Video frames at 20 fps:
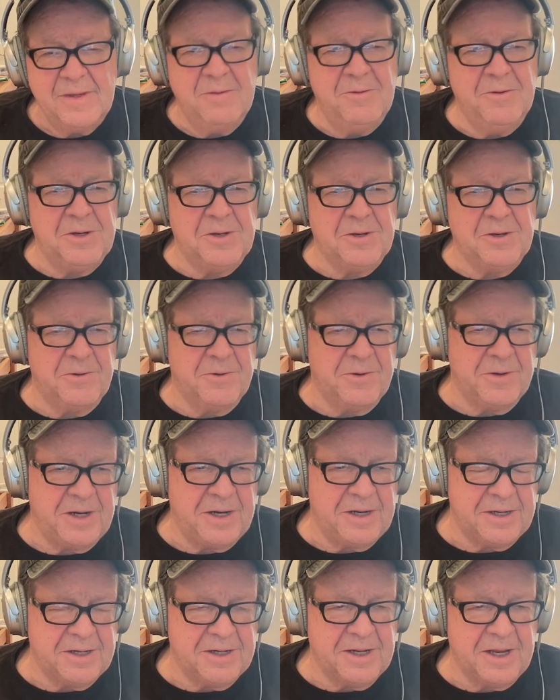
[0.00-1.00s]
When you
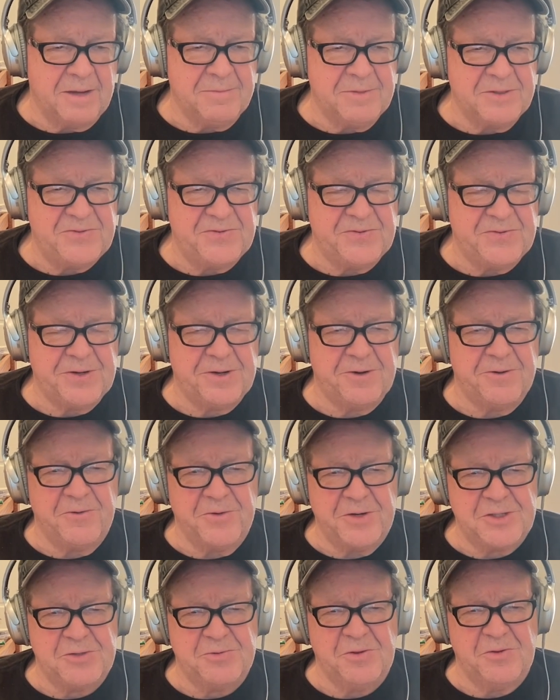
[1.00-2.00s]
create an atmosphere
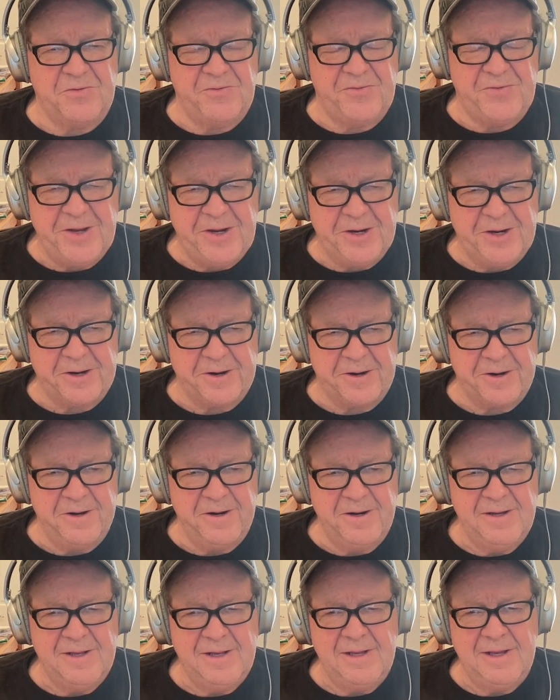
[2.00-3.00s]
rich with fear,
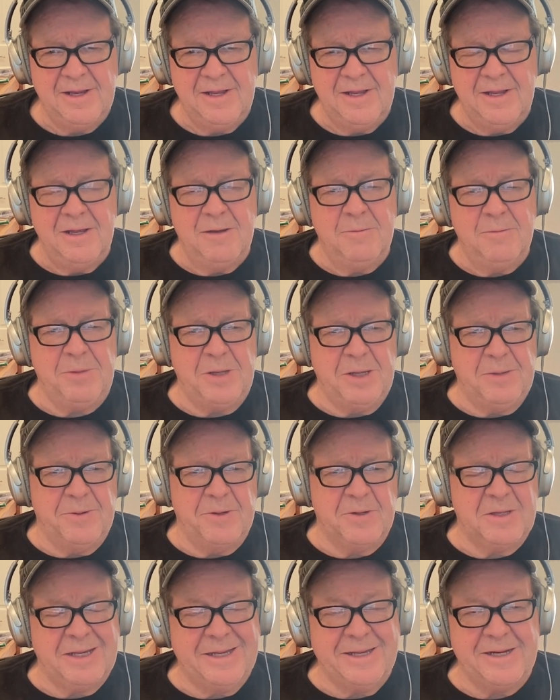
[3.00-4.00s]

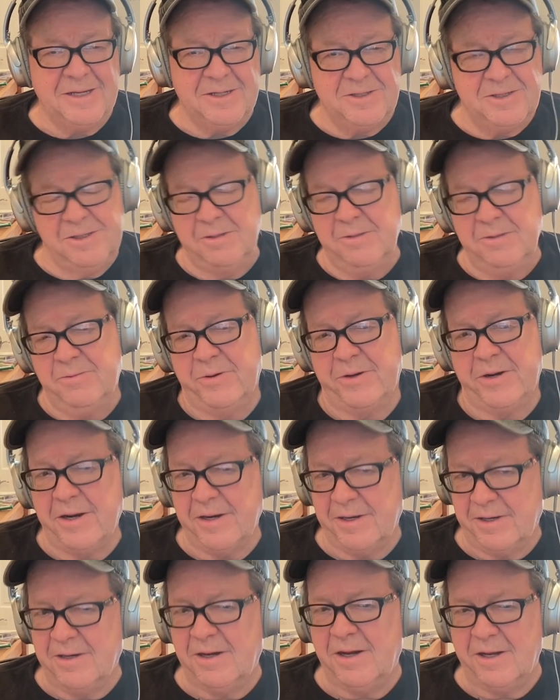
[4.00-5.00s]
people get into what I
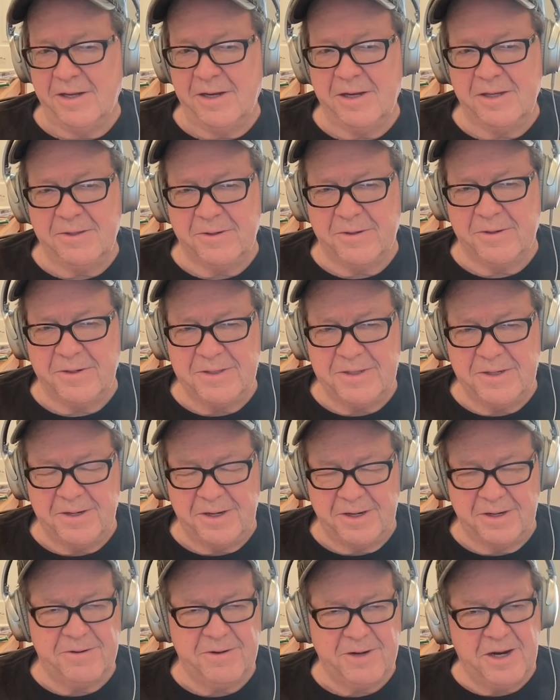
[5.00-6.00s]
call an
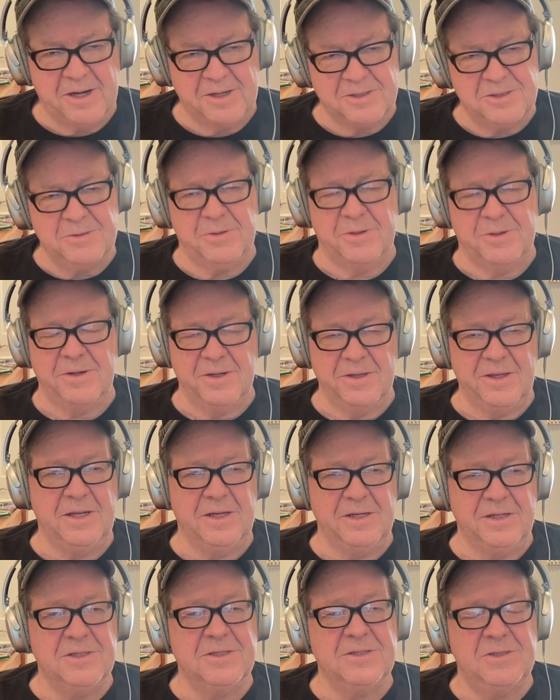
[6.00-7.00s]
authoritarian crouch, where
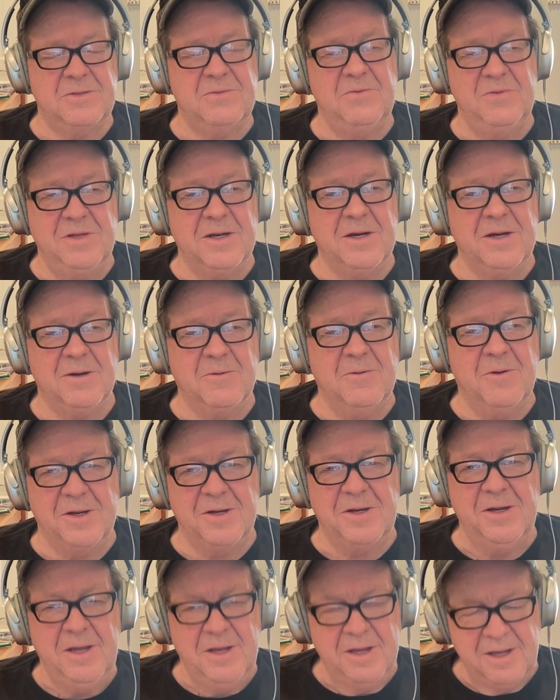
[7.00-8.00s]
they just,
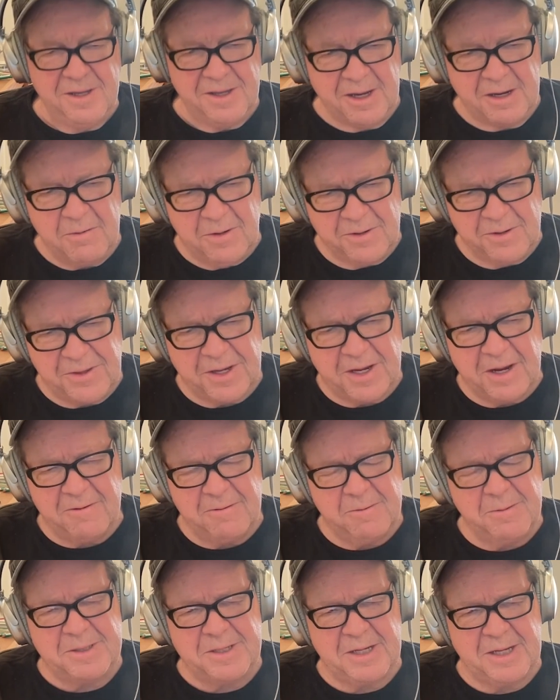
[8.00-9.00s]
want the
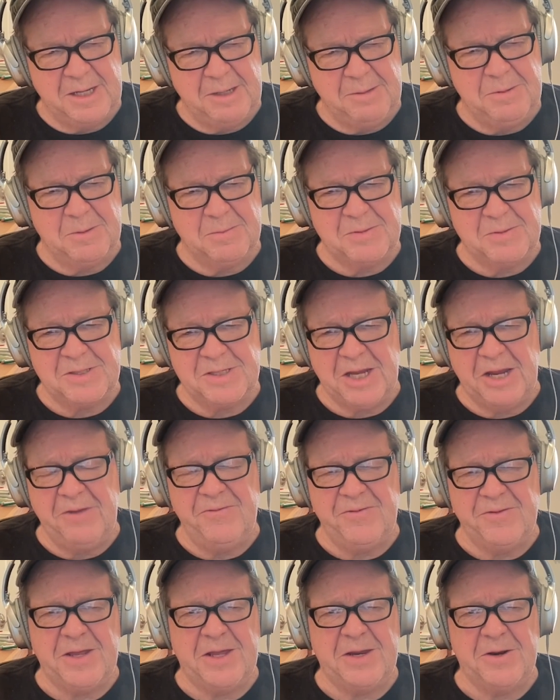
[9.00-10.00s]
government to keep them
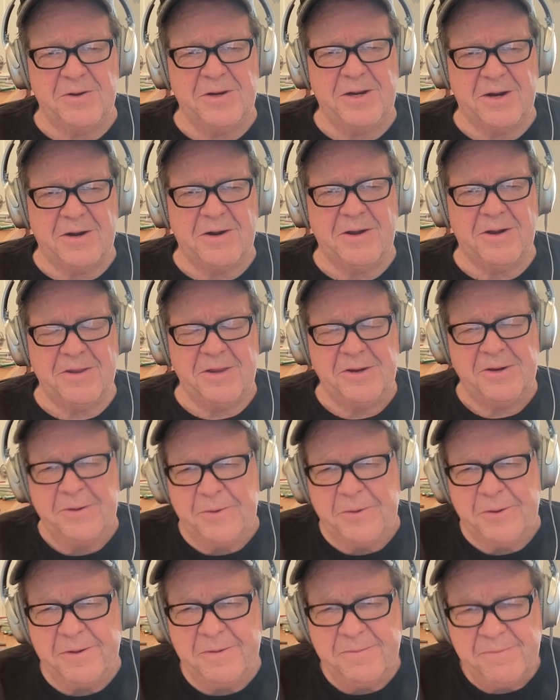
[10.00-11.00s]
safe, and they don't care how they do it.